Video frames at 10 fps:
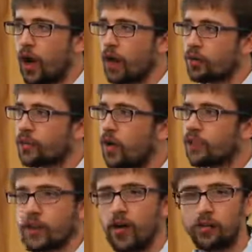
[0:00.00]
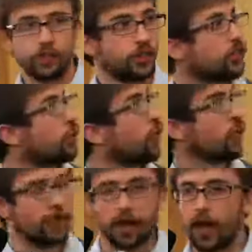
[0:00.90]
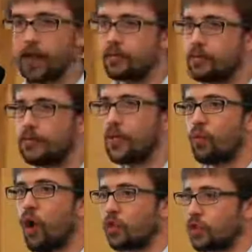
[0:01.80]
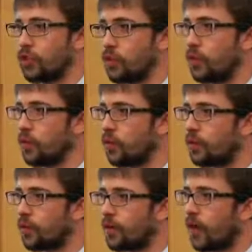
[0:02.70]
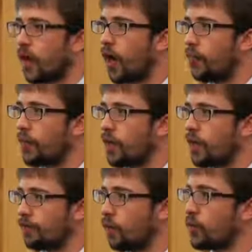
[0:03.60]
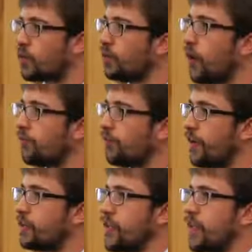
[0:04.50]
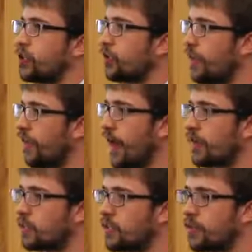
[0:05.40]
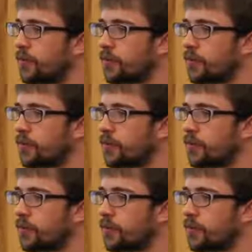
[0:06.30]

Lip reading: I was not entirely sure that I did want to do. There was a lot of fear attached with that.